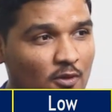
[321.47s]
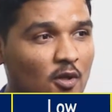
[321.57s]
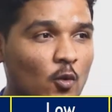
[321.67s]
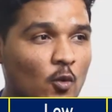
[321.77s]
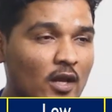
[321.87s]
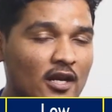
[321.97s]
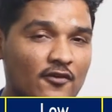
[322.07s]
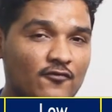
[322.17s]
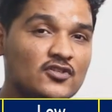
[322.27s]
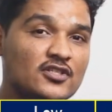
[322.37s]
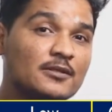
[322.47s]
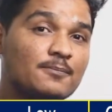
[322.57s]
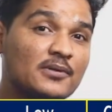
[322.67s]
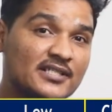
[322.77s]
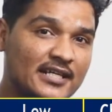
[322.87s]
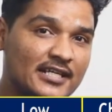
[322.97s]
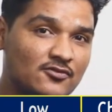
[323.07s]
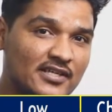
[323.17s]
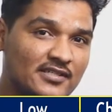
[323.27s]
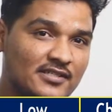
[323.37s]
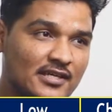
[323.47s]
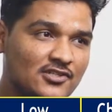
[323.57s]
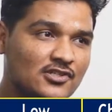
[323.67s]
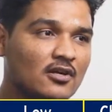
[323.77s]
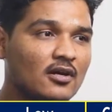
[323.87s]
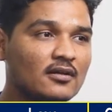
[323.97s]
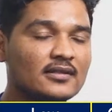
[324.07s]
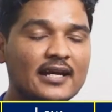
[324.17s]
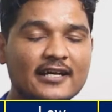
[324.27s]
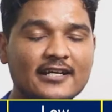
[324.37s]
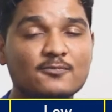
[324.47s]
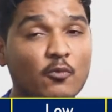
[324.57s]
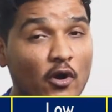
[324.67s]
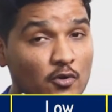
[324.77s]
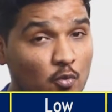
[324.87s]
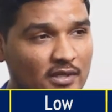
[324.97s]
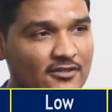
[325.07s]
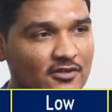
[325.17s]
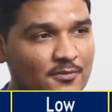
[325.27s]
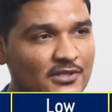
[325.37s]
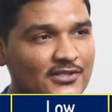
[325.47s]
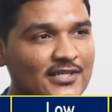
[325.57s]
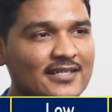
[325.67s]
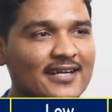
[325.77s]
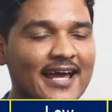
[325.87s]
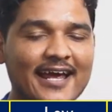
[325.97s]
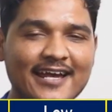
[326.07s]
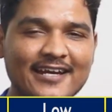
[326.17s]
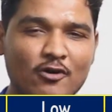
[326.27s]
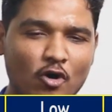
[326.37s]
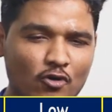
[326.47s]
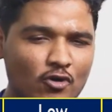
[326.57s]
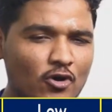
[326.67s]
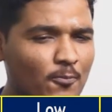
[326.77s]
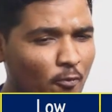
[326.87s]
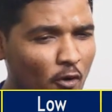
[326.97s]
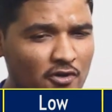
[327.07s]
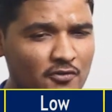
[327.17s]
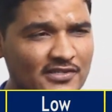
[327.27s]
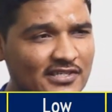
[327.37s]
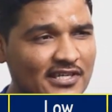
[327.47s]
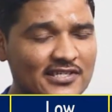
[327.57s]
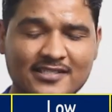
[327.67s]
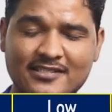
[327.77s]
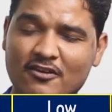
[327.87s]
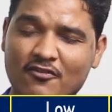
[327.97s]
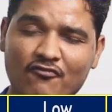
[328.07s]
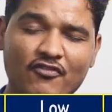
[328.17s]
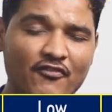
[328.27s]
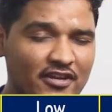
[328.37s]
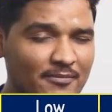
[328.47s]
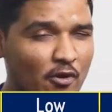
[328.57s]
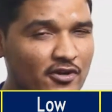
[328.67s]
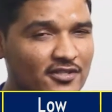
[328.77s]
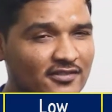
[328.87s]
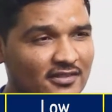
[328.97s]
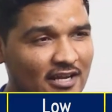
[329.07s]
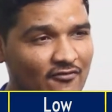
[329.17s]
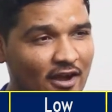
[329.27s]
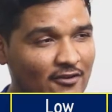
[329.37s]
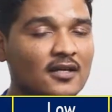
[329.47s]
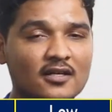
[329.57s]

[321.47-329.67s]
Well, if you see the percentage wise change, then it is 0.17%, and overall point wise change is 50.35.